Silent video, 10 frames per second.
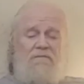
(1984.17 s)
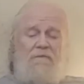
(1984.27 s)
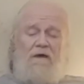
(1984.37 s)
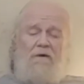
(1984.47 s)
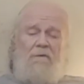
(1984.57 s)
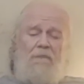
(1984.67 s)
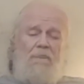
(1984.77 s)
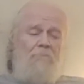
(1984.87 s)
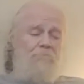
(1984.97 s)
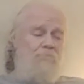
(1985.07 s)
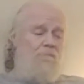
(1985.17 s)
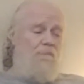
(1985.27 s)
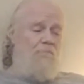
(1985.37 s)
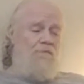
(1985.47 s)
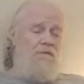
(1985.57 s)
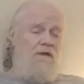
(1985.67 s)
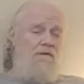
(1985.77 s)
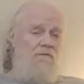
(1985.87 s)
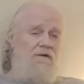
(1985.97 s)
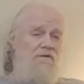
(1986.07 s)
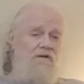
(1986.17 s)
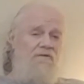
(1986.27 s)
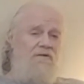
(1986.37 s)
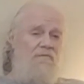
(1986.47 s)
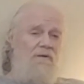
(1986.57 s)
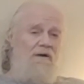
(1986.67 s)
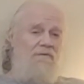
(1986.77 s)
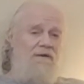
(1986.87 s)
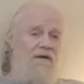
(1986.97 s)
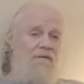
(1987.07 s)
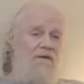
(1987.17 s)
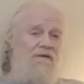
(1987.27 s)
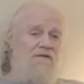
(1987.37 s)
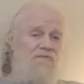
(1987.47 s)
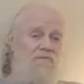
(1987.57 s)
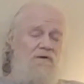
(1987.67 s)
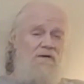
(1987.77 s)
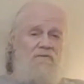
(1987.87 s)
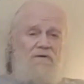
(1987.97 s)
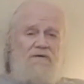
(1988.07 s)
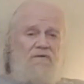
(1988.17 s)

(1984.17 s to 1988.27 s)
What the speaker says: they don't want to hear nothing about that. They just wanted what they